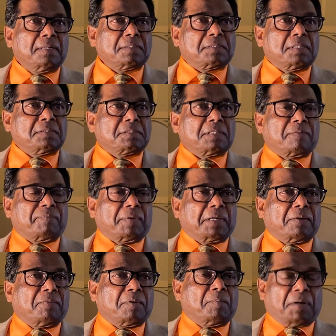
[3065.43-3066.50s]
sins are
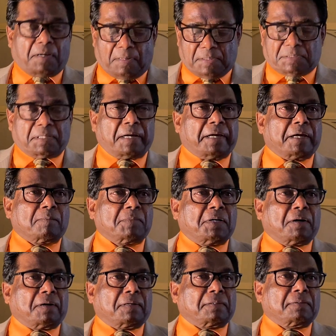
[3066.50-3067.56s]
forgiven because I am
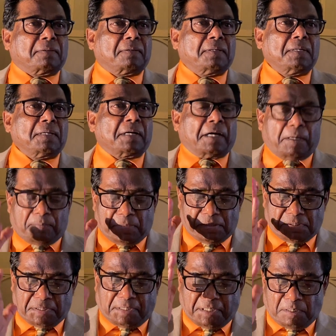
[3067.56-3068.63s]
God, I am the
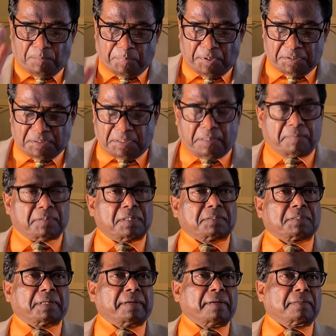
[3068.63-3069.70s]
second person of the
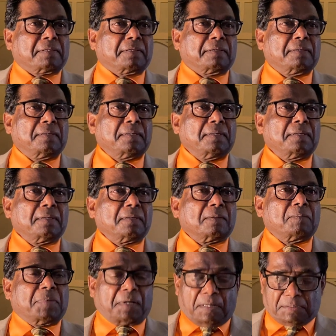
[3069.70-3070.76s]
Trinity,
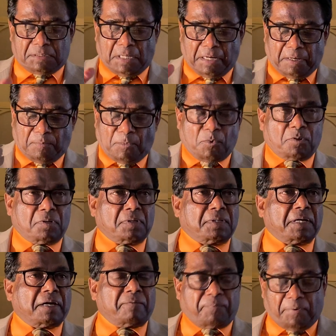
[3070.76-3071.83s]
because I am going to
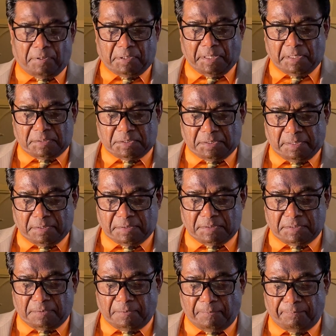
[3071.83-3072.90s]
die for their
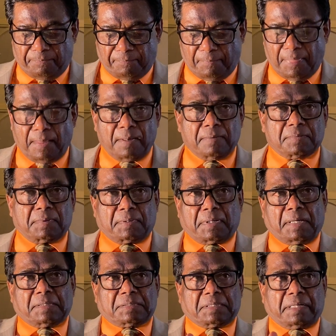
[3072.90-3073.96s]
sins. So
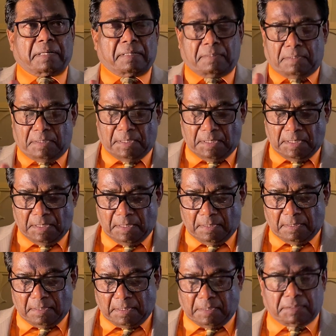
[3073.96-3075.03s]
Christ hadn't,
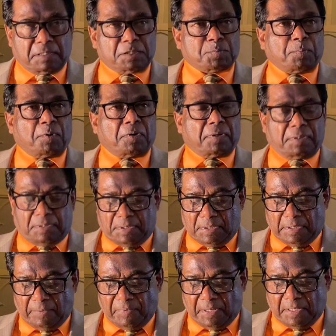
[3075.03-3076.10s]
at this
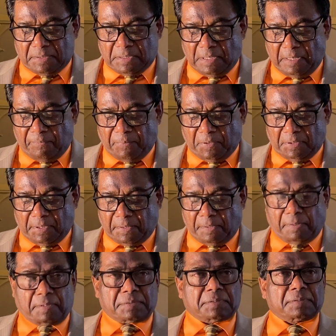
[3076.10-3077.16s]
point, given his life on the
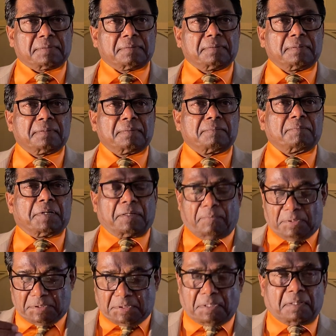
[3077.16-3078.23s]
cross, but he
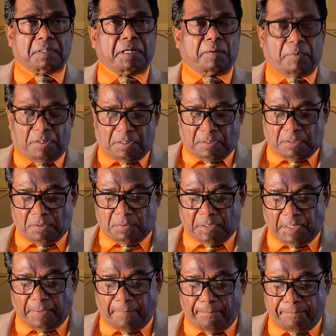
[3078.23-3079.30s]
was still able to do
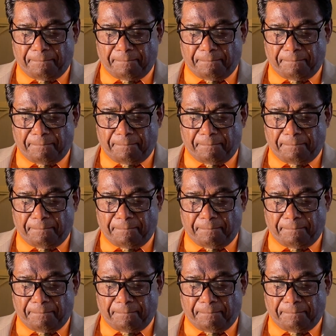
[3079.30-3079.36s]
that.